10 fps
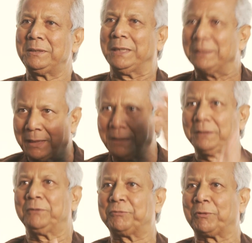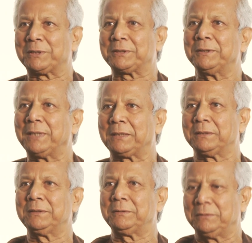And then you focus on that.
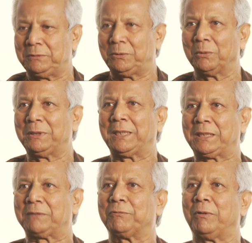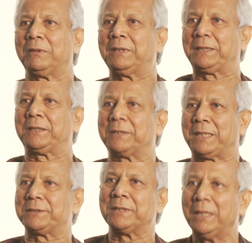Don't let it fall, let it
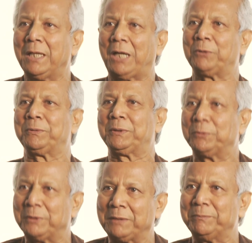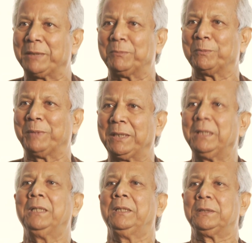rise. How do we do that? Make more money.
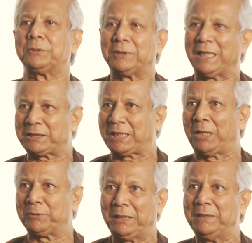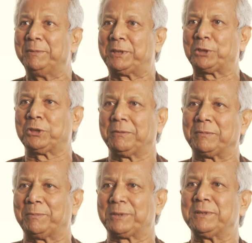So that's how the limitation
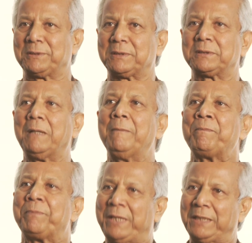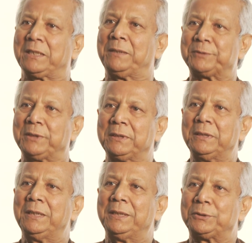of the business is. Then comes the
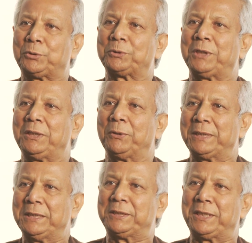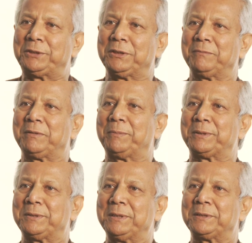social orientation of the
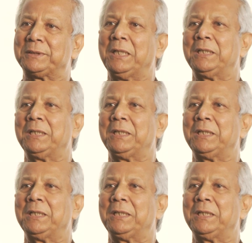business.